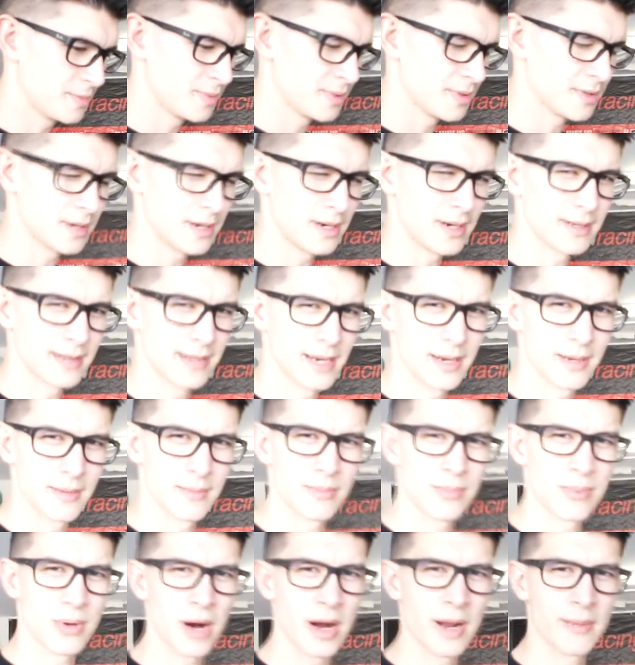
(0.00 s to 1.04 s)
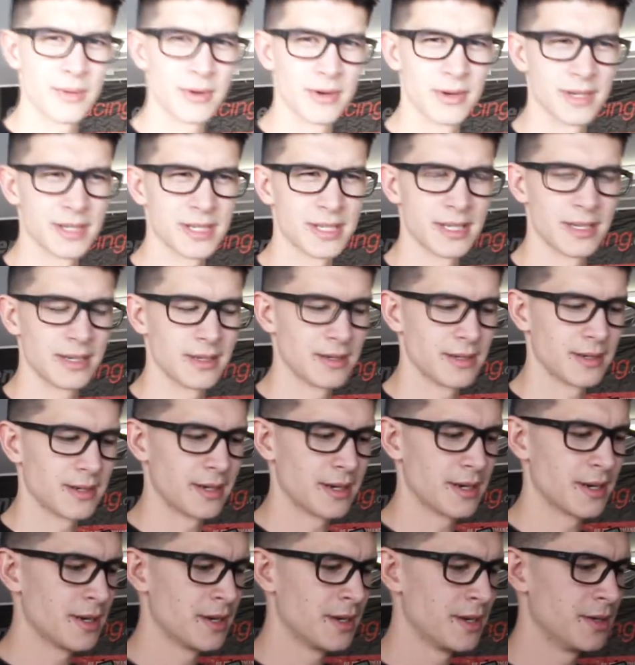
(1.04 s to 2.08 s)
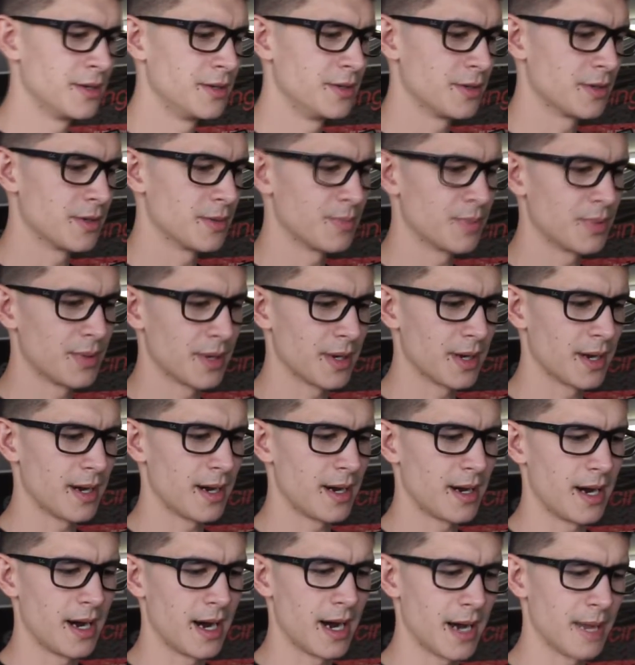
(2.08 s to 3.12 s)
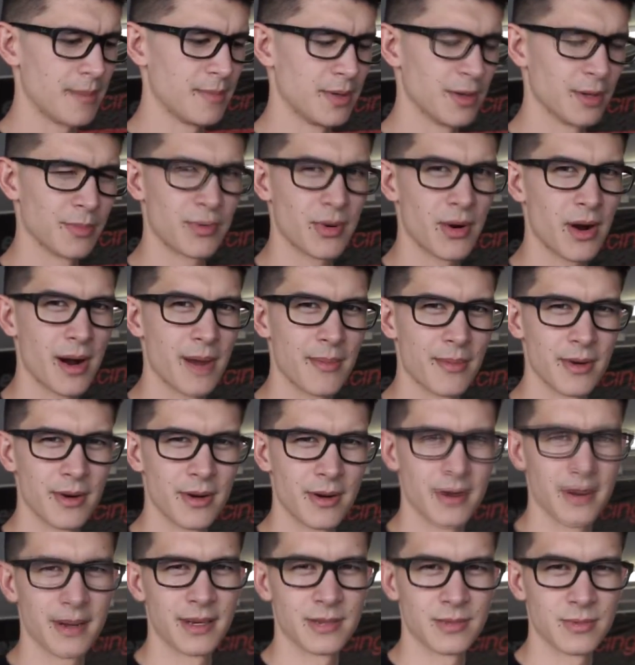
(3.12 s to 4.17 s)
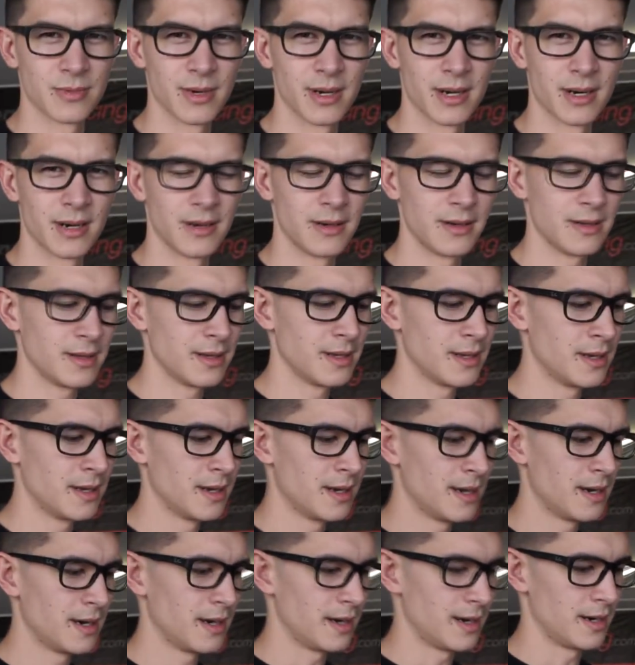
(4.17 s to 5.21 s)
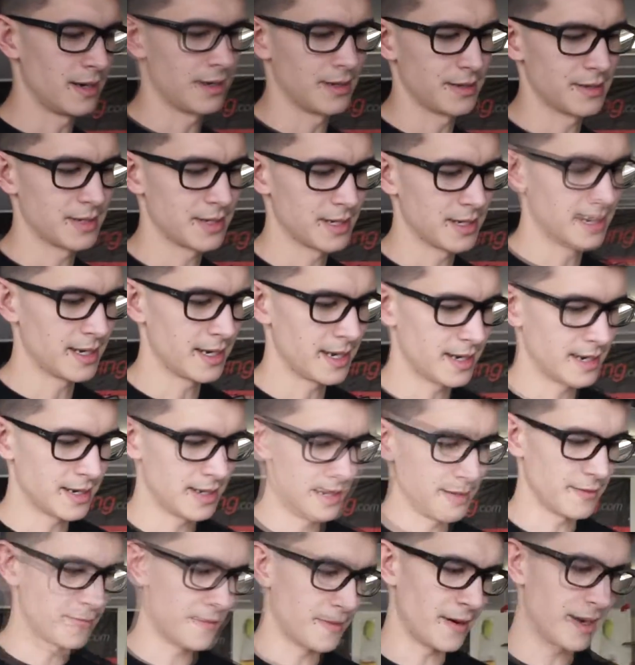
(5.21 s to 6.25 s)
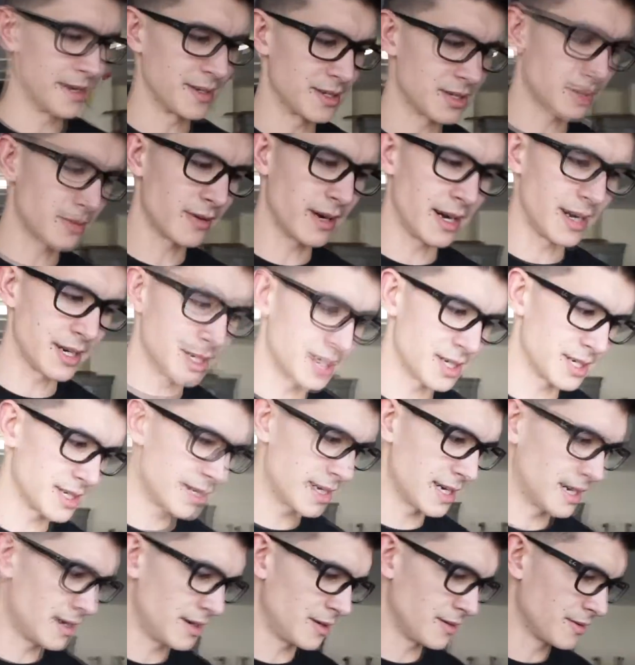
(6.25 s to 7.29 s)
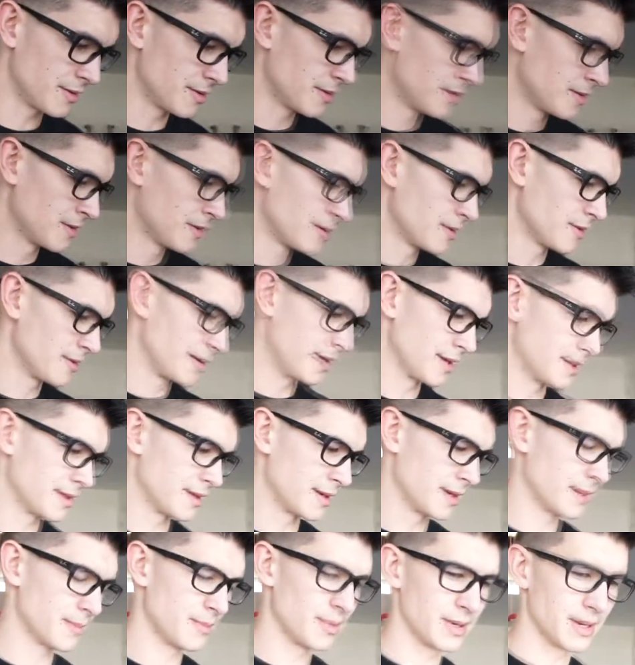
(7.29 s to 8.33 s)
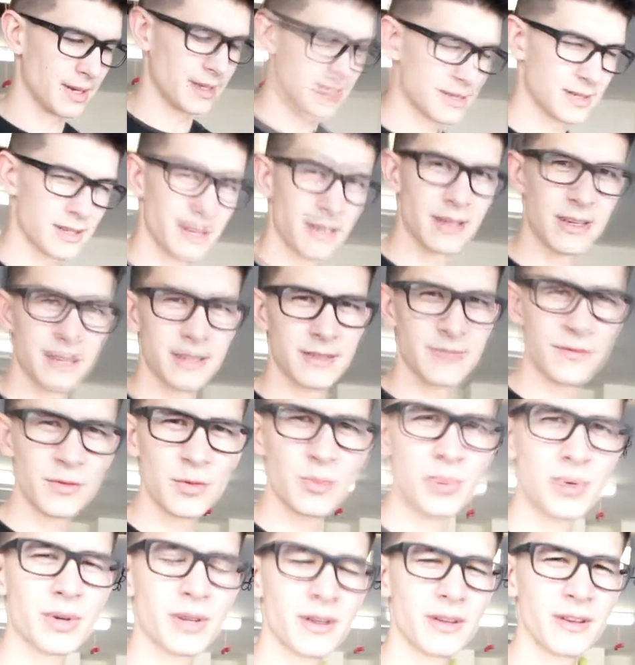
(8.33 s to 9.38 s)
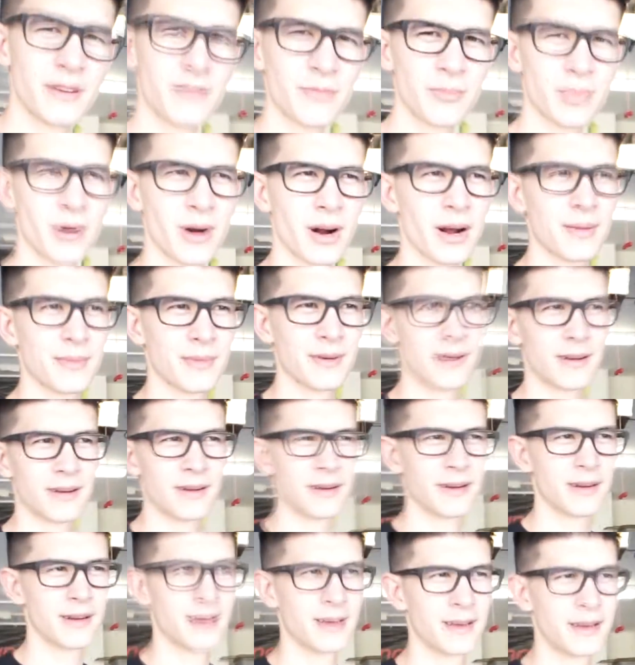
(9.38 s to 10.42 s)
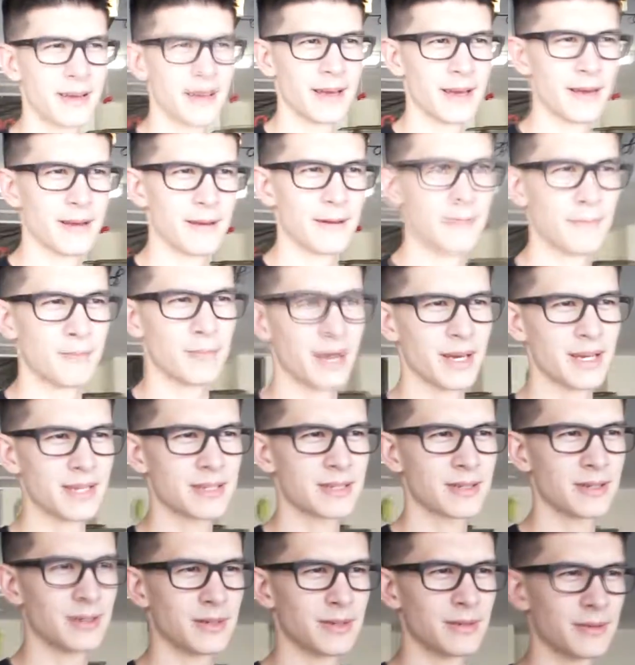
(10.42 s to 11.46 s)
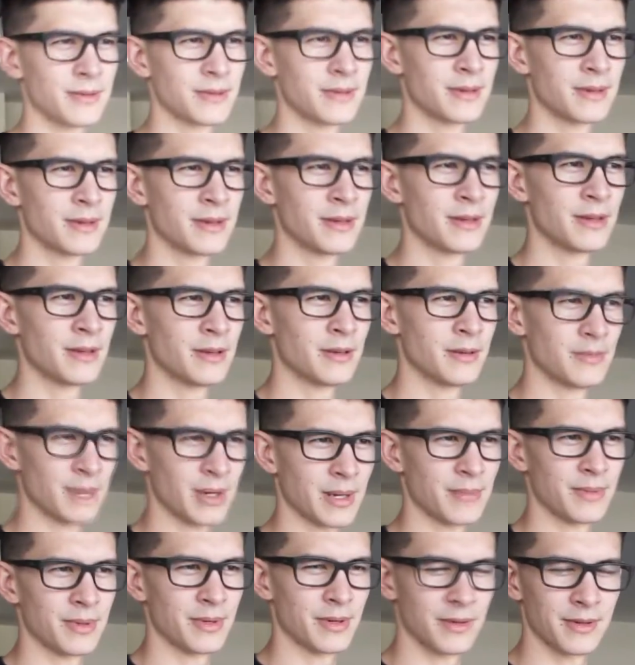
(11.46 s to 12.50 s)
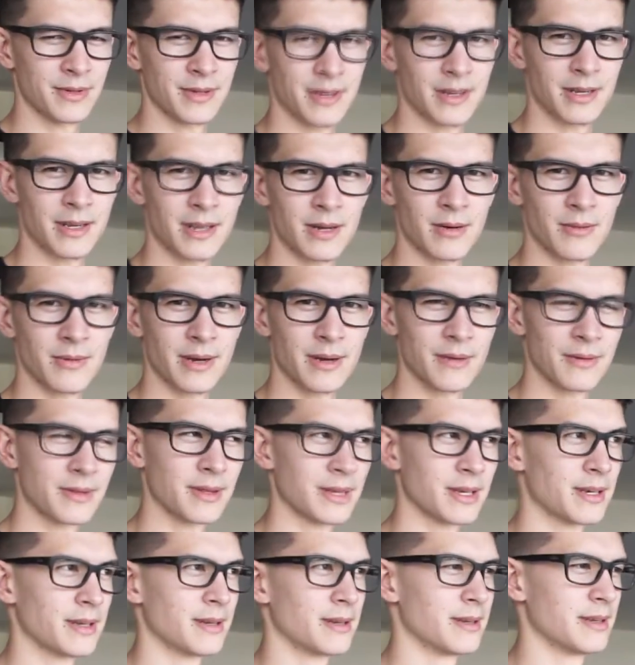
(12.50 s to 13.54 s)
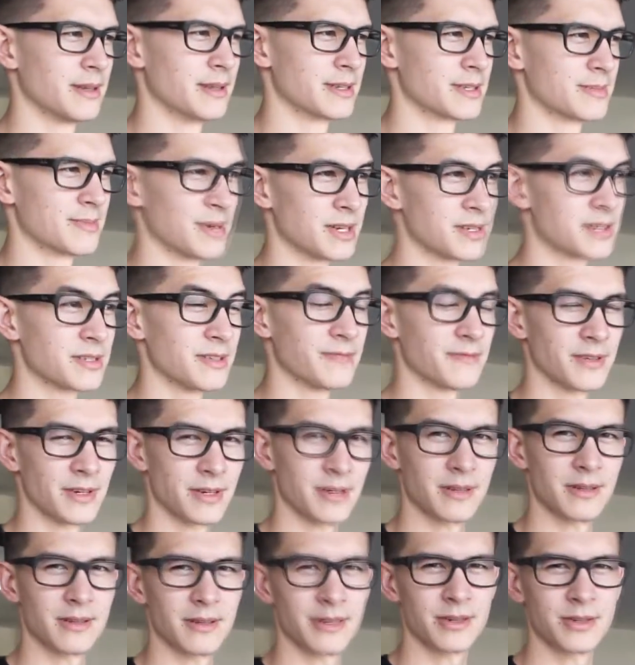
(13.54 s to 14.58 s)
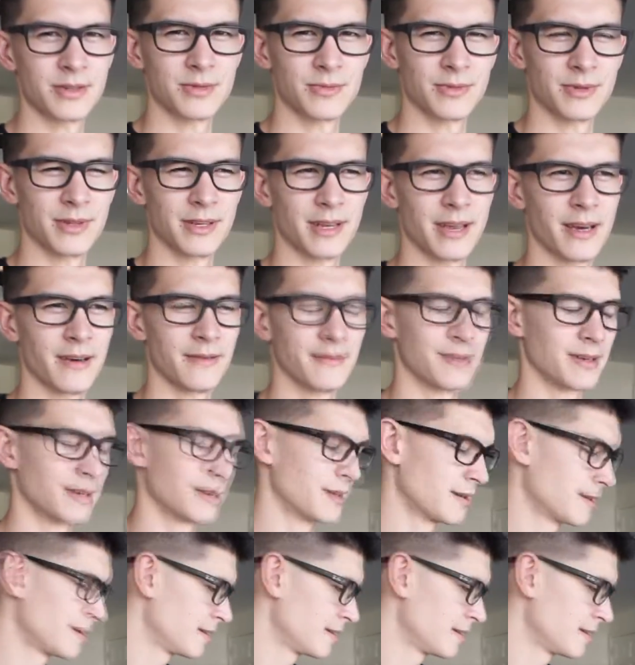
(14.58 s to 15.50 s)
put on that primer or sealer, you can put a high build primer as well to get any fine scratches out or anything. But if you put enough primer and base coat, you might be able to get away with it, and especially if your clear is really heavy.